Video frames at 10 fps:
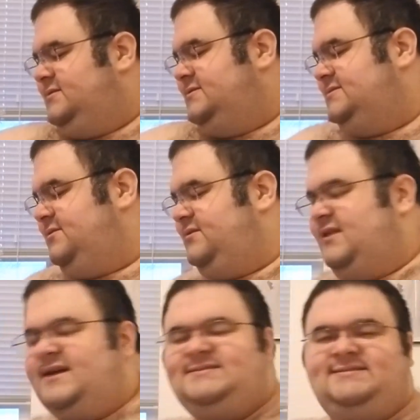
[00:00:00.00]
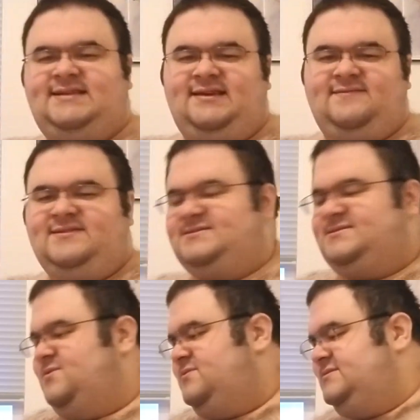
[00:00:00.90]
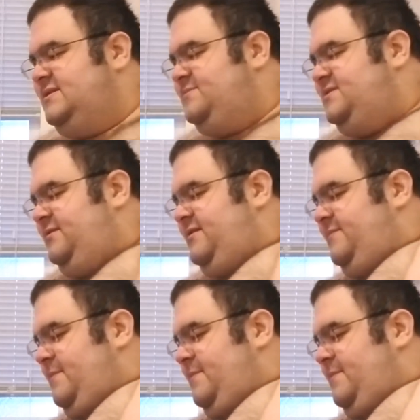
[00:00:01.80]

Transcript: So let's see if this holds up to it.